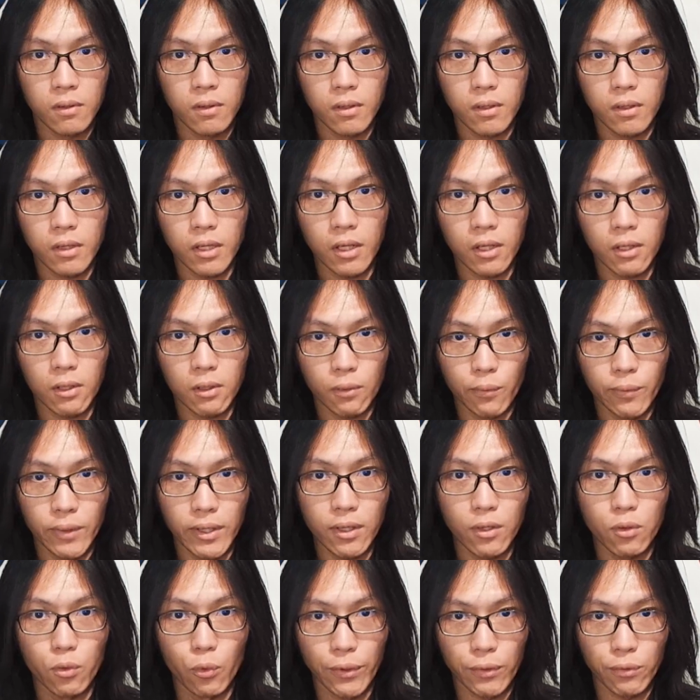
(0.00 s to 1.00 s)

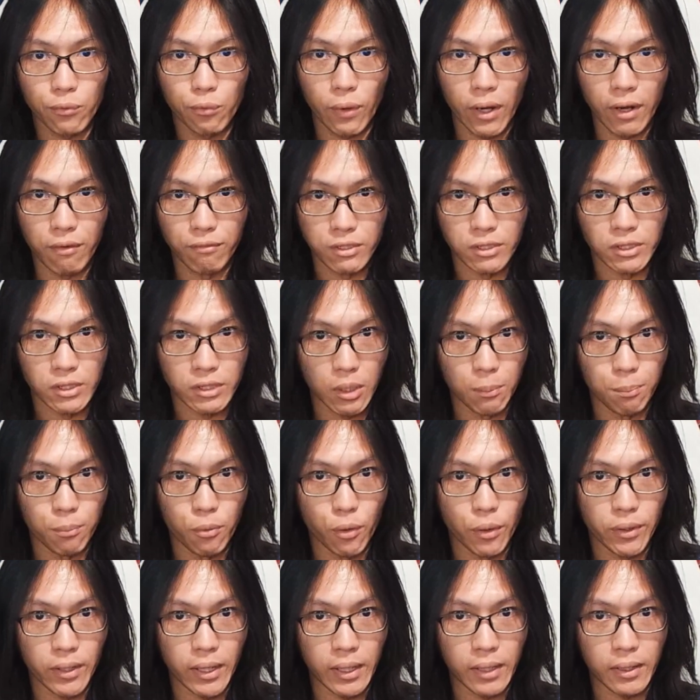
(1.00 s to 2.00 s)
including going through every single
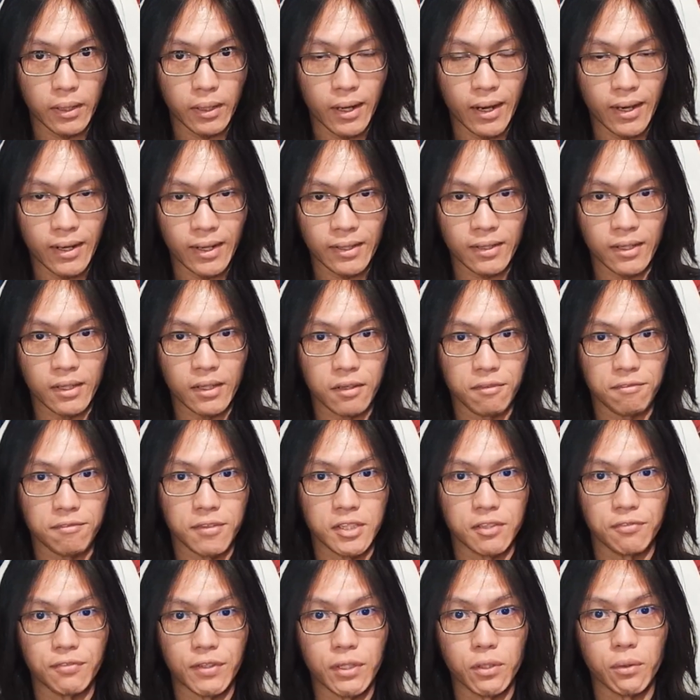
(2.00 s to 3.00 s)
point I highlighted in the
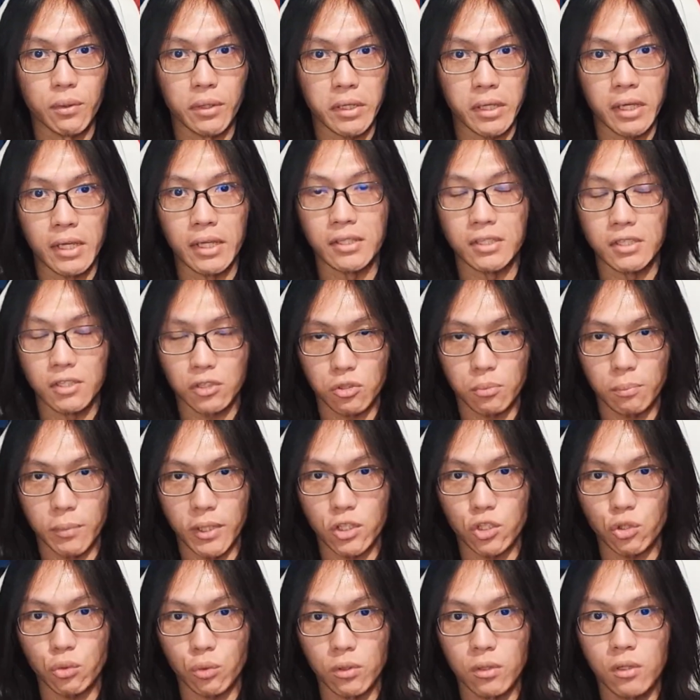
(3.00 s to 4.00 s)
first video again, just to make
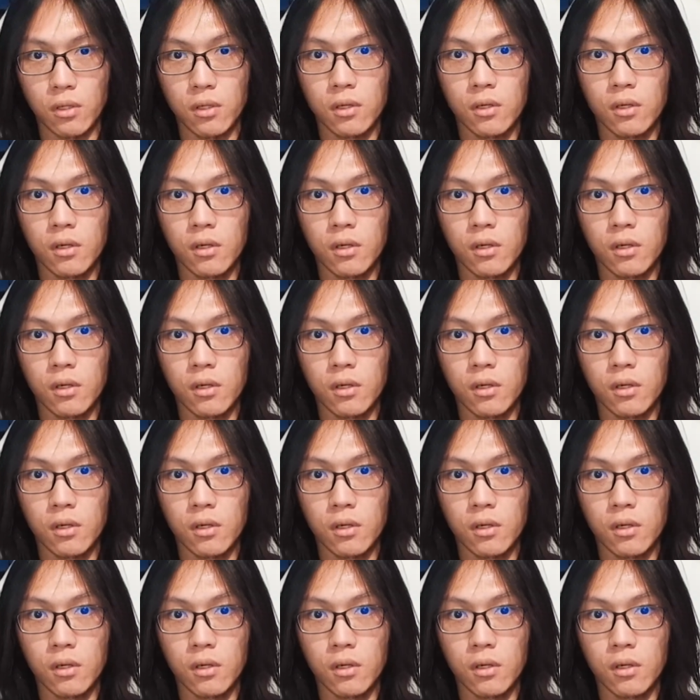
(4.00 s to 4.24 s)
sure.